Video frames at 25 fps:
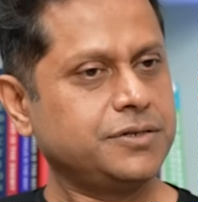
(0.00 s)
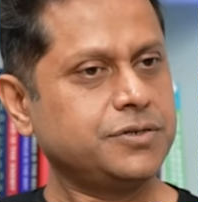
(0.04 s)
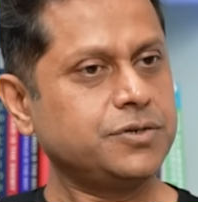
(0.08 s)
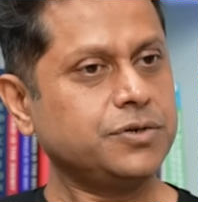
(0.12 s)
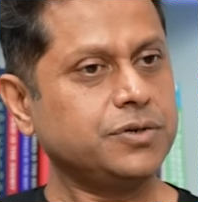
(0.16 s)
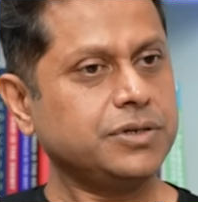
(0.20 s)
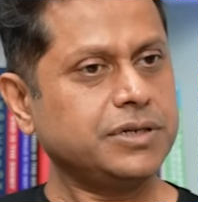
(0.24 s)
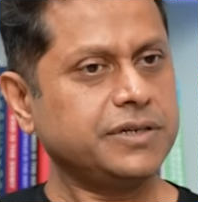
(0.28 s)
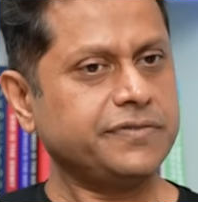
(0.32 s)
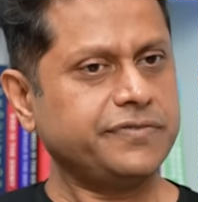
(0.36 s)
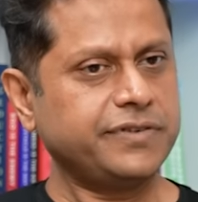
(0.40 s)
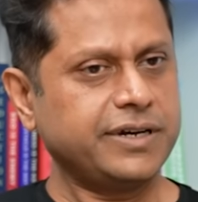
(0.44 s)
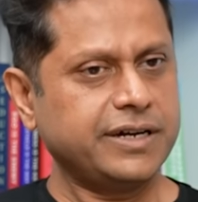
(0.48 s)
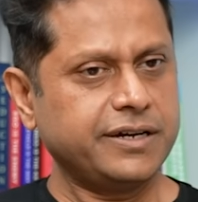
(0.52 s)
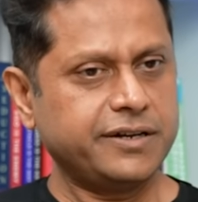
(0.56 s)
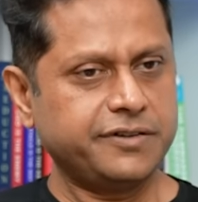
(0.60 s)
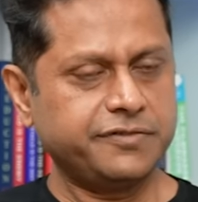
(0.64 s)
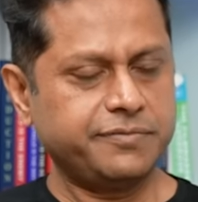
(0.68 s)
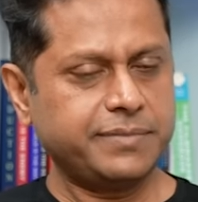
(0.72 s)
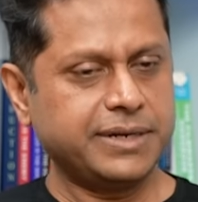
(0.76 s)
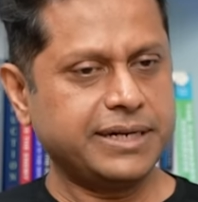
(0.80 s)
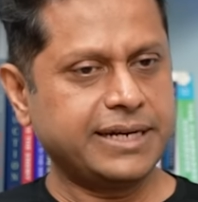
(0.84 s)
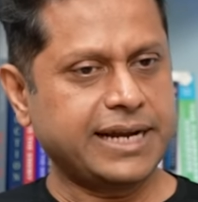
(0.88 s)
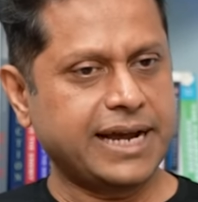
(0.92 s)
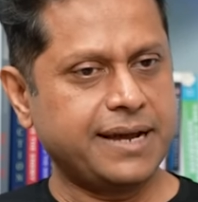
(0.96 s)
So if I
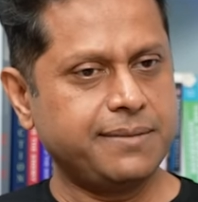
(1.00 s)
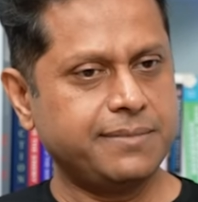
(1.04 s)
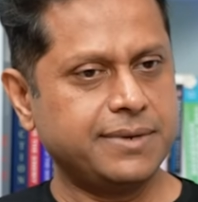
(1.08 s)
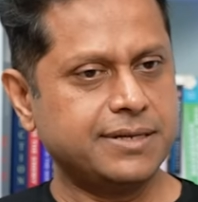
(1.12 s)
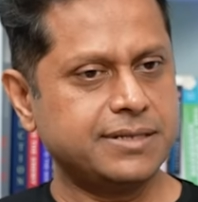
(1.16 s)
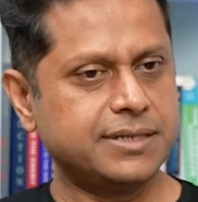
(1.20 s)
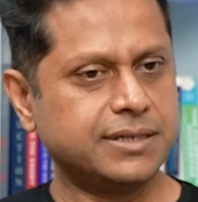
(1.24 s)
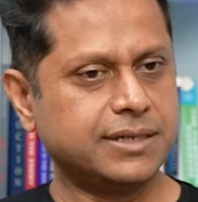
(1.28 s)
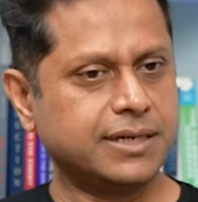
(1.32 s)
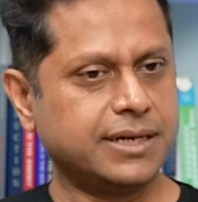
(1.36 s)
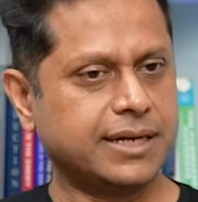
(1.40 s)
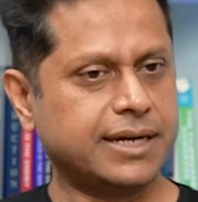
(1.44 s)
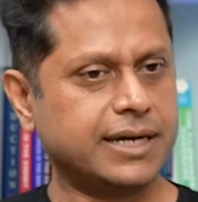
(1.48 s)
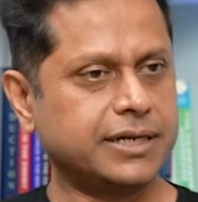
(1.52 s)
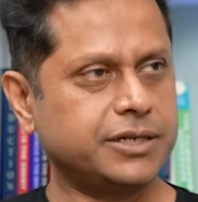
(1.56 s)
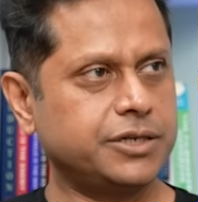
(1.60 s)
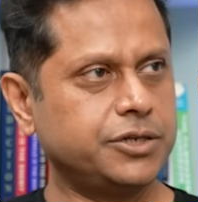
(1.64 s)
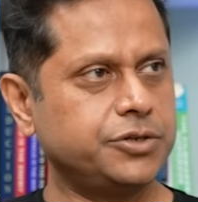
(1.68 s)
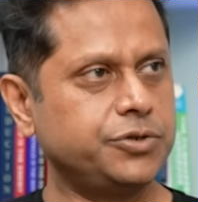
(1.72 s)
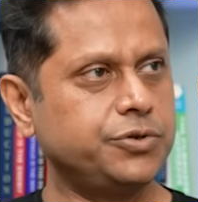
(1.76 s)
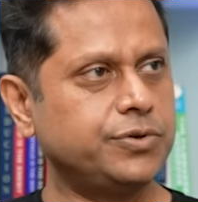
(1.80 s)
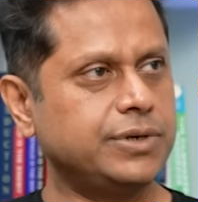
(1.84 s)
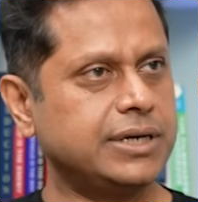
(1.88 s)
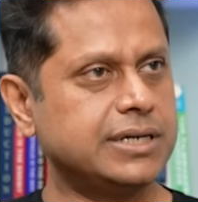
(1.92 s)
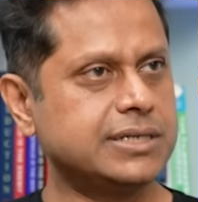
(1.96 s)
if my timelines are correct,
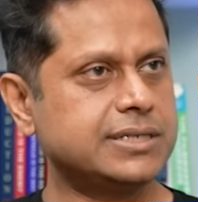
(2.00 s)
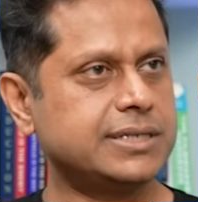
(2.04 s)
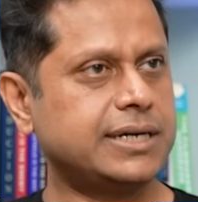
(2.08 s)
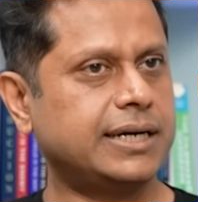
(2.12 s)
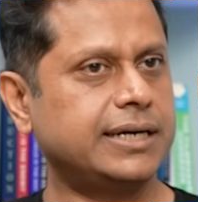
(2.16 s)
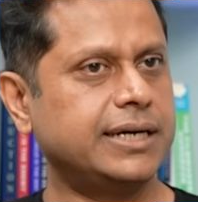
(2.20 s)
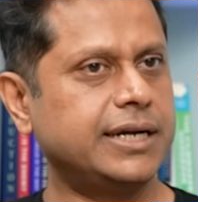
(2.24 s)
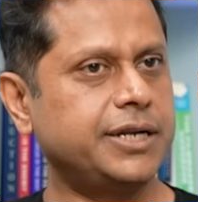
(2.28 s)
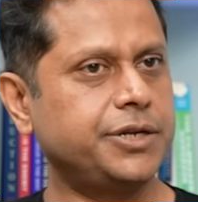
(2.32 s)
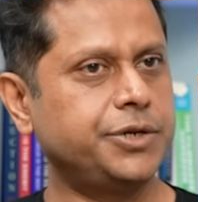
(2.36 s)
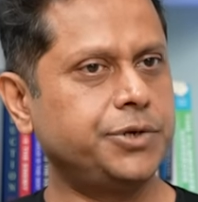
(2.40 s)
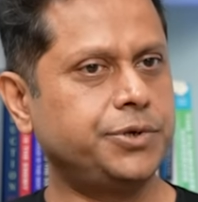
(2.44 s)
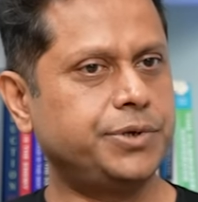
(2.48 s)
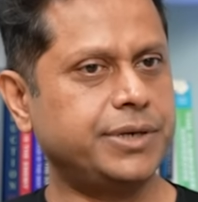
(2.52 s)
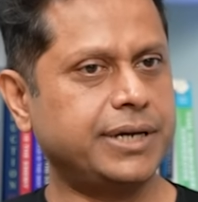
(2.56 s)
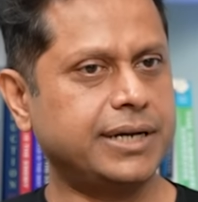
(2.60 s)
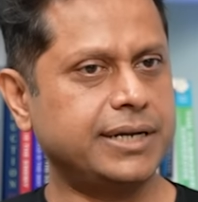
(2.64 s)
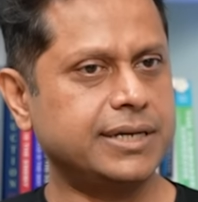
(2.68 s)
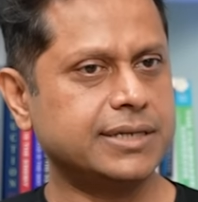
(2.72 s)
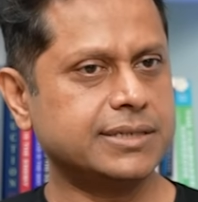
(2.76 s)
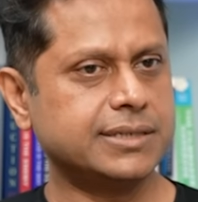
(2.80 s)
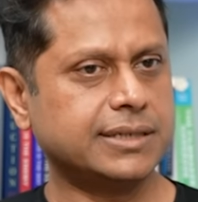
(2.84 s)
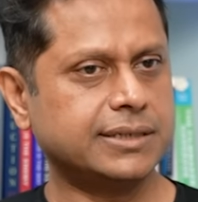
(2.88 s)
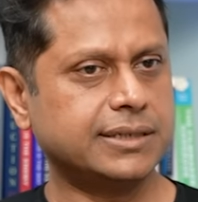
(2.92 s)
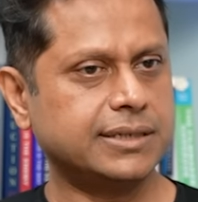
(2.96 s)
you, guys started
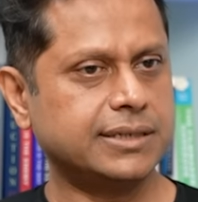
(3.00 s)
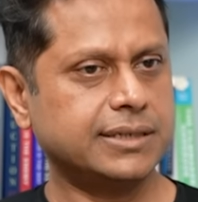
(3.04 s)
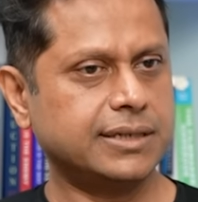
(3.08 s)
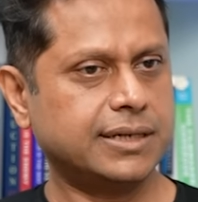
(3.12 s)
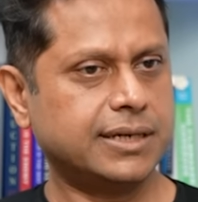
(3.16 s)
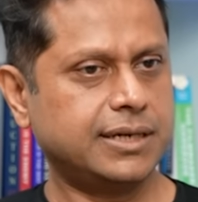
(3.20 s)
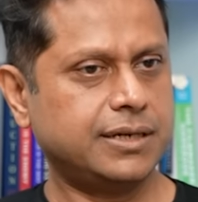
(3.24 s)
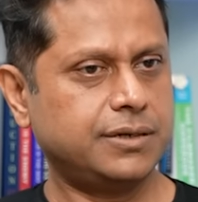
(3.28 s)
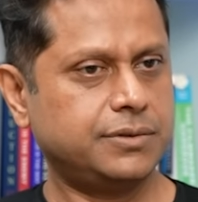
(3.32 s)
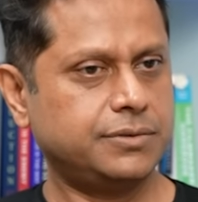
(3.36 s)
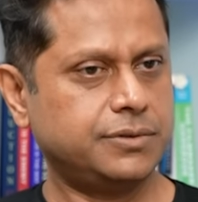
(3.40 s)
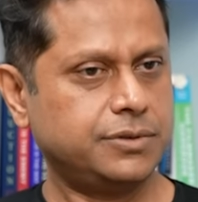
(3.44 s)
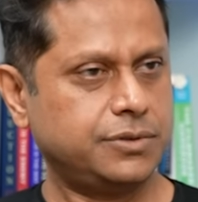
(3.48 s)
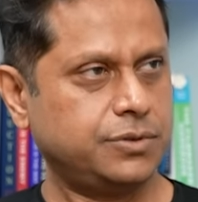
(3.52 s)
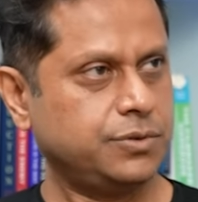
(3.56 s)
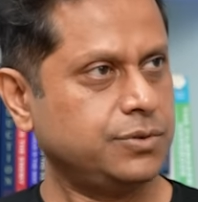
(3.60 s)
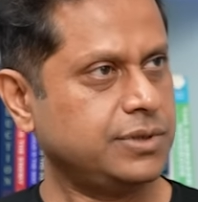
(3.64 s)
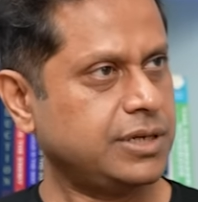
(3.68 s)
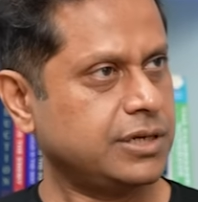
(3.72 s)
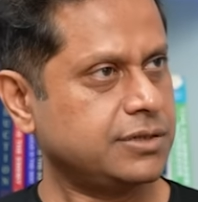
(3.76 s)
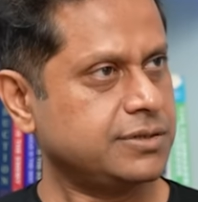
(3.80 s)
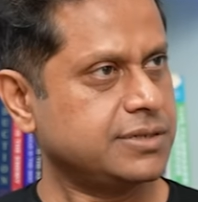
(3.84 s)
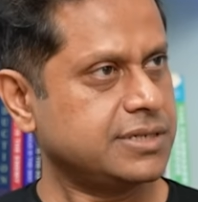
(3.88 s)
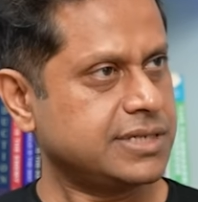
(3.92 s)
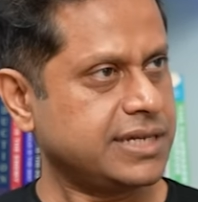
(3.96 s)
Nutanix, I think around
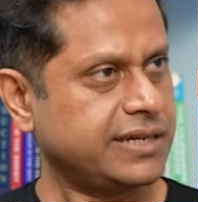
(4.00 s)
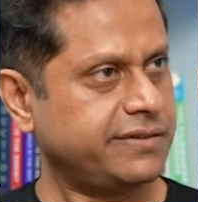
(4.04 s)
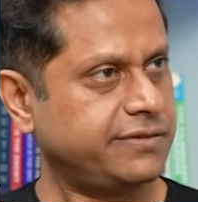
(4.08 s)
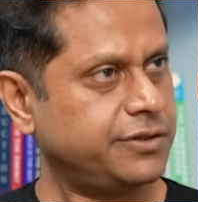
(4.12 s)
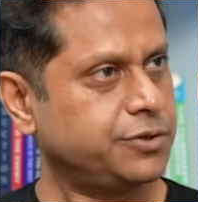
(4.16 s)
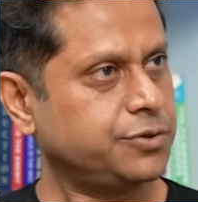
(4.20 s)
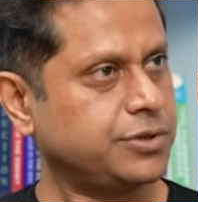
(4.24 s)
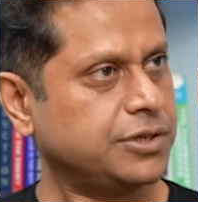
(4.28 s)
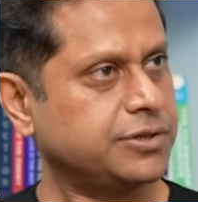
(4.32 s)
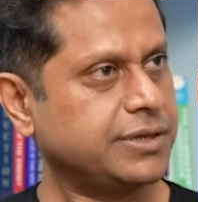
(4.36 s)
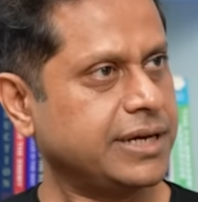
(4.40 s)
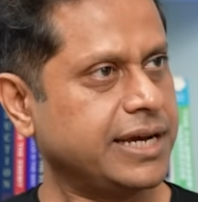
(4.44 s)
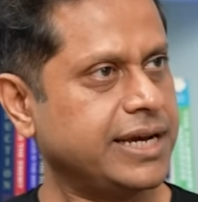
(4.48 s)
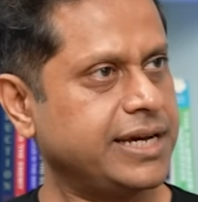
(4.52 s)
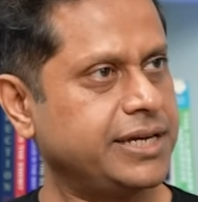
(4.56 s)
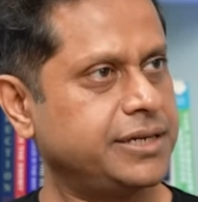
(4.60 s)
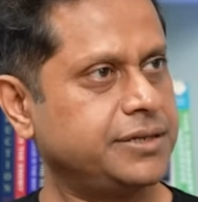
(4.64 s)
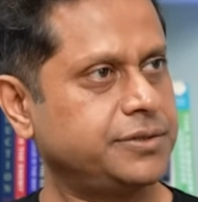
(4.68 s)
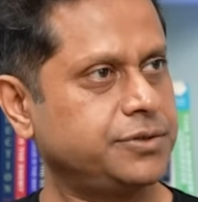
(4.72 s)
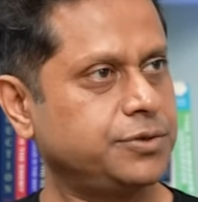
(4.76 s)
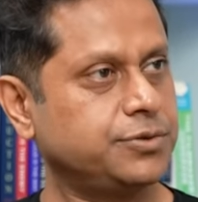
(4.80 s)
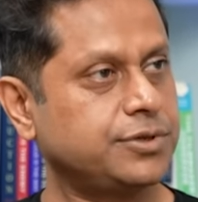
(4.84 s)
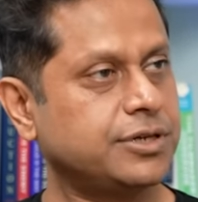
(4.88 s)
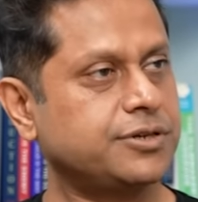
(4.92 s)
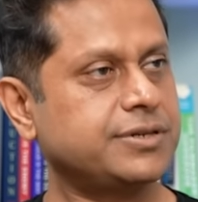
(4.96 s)
2007,
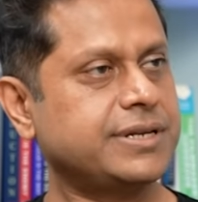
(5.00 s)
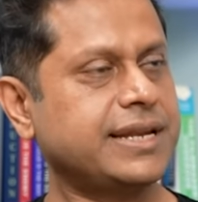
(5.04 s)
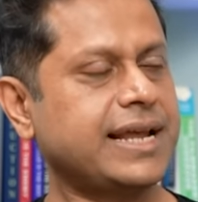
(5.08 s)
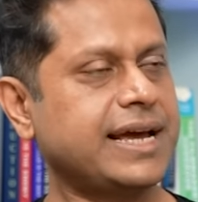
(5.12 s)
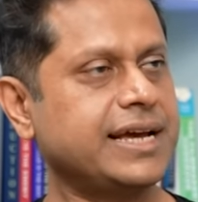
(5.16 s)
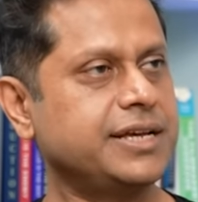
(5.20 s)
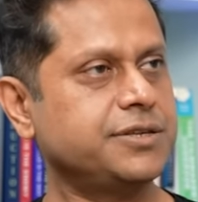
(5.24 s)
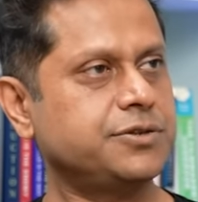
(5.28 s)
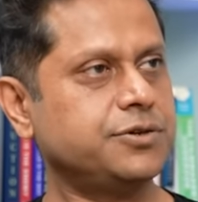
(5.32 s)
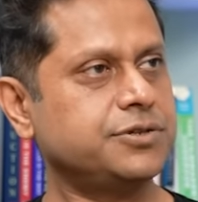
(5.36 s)
2008, 2009.